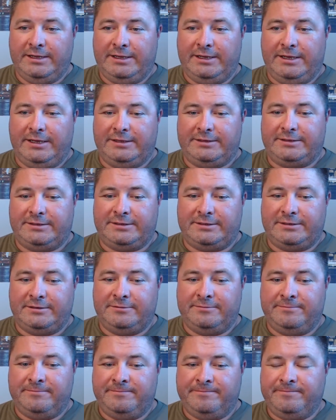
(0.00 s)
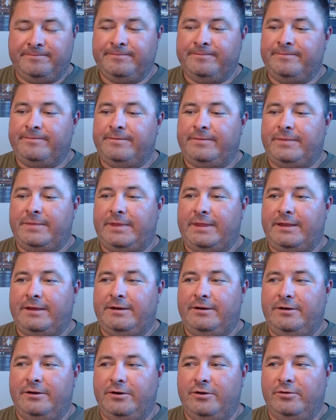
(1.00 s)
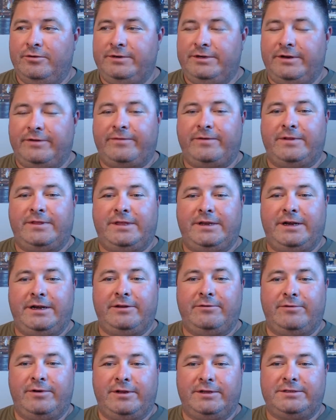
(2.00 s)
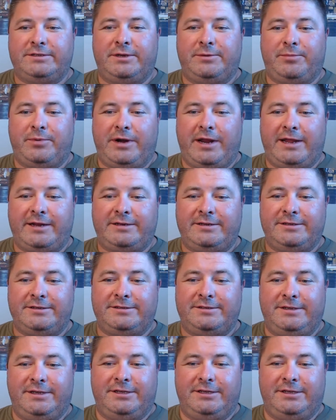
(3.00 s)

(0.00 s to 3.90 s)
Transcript: It's no different than anyone else at practice.